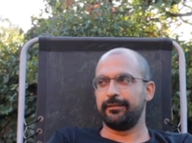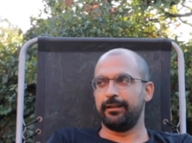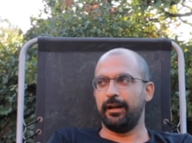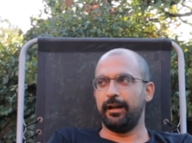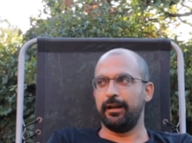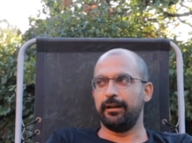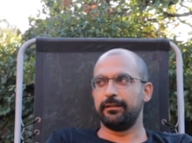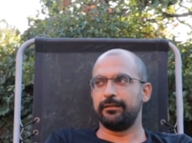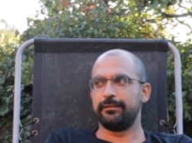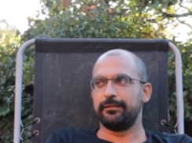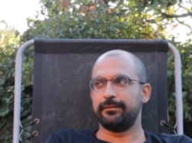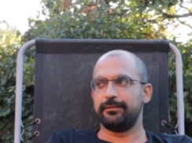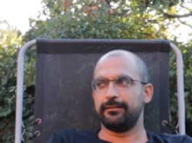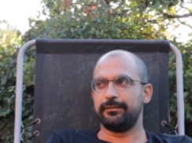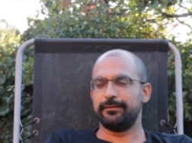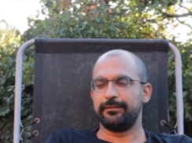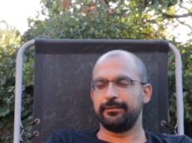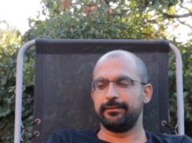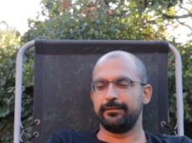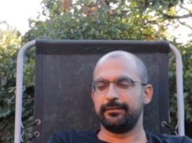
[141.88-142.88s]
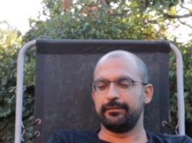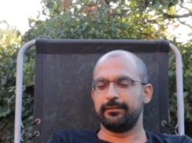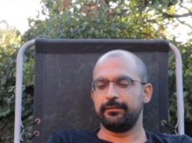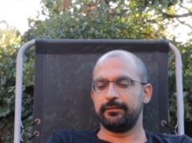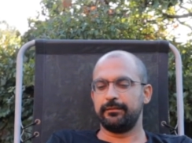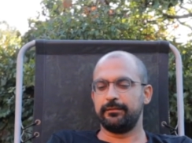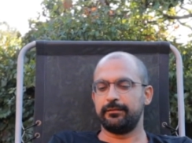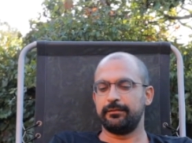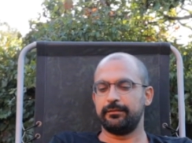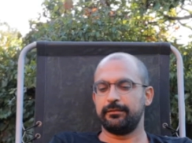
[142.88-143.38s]
Ah.
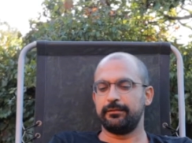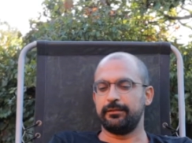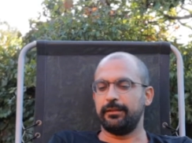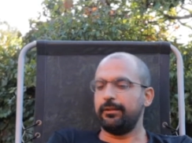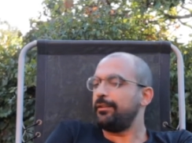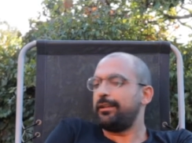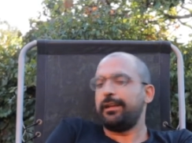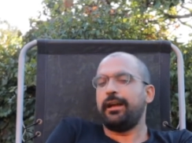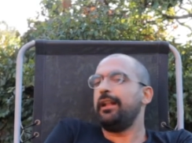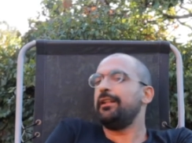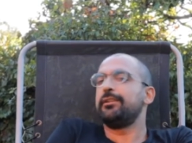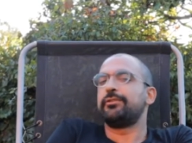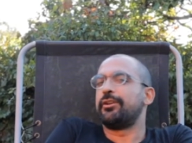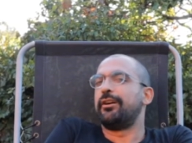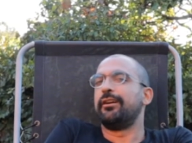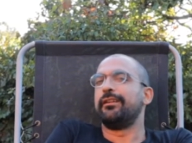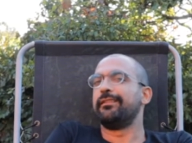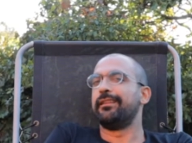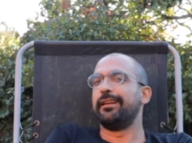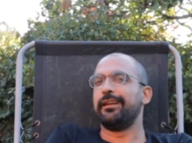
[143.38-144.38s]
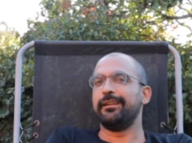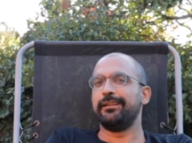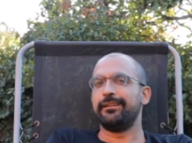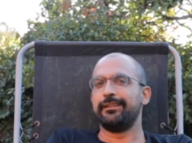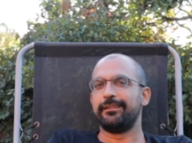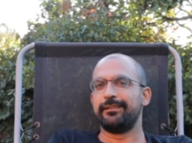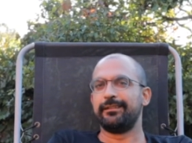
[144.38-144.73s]
Okay, I'll join there.